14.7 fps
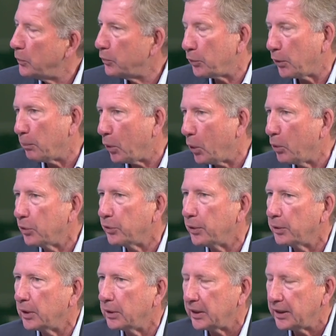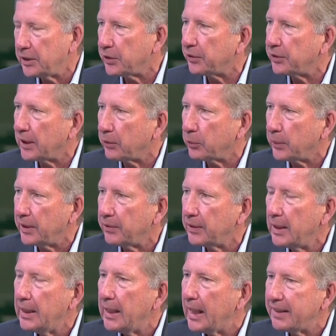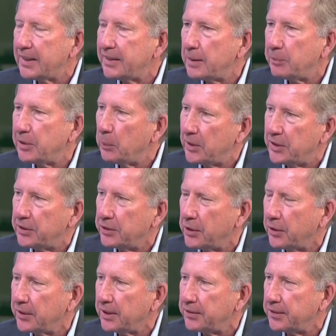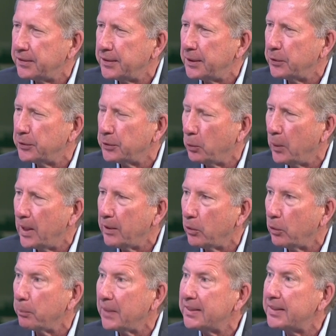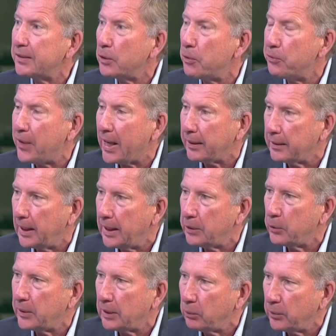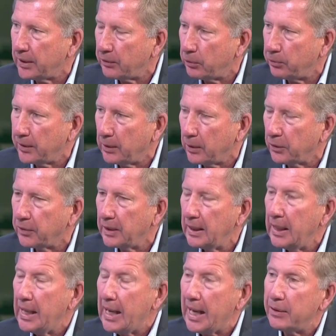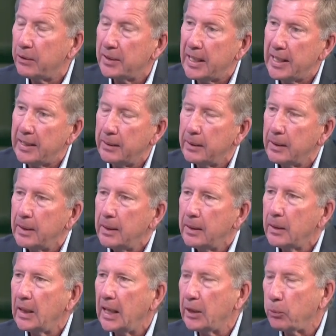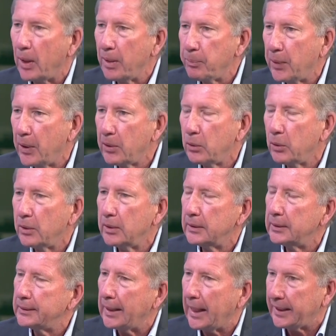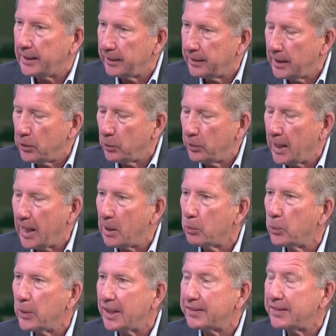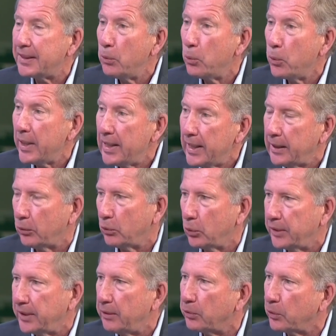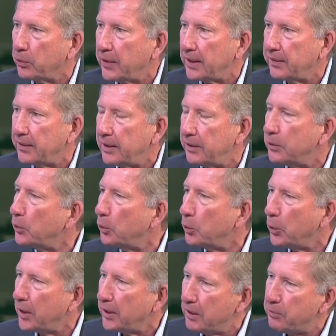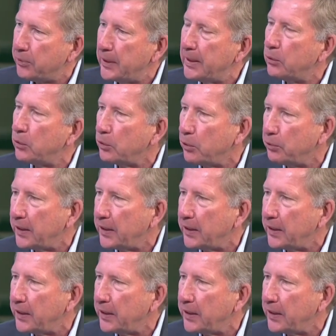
from all the uh, richest countries. And that's something which is not necessarily so well known, but that's a fact, and you can look at the figures. And again, at one point, I can tell you now, we are still willing to give those vaccines. You were referring to the